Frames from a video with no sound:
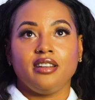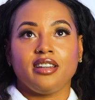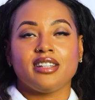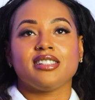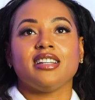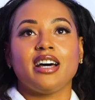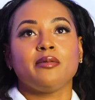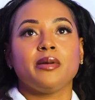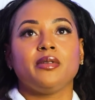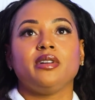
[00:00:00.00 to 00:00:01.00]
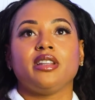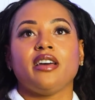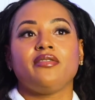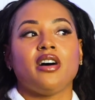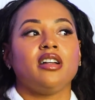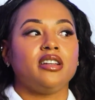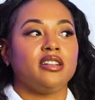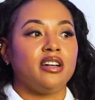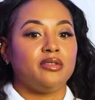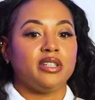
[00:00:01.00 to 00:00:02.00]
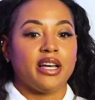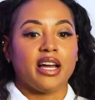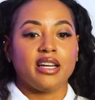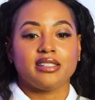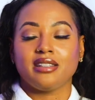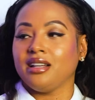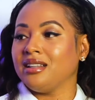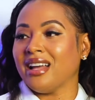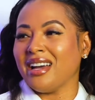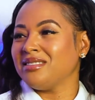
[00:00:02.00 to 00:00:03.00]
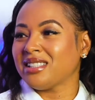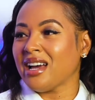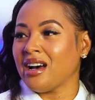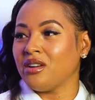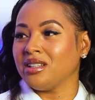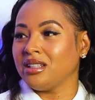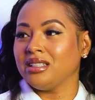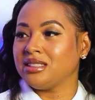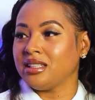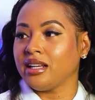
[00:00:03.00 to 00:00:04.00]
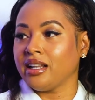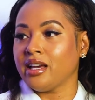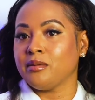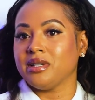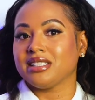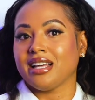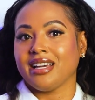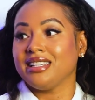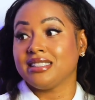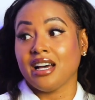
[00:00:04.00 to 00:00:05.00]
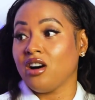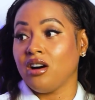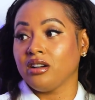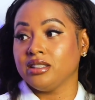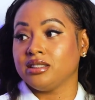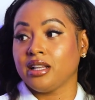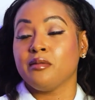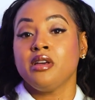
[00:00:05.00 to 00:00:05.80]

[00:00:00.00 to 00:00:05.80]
because a lot of people, they fall in love with, like, I guess the lifestyle or the glitz and the glam, and it's like, it's not all glitz and glam.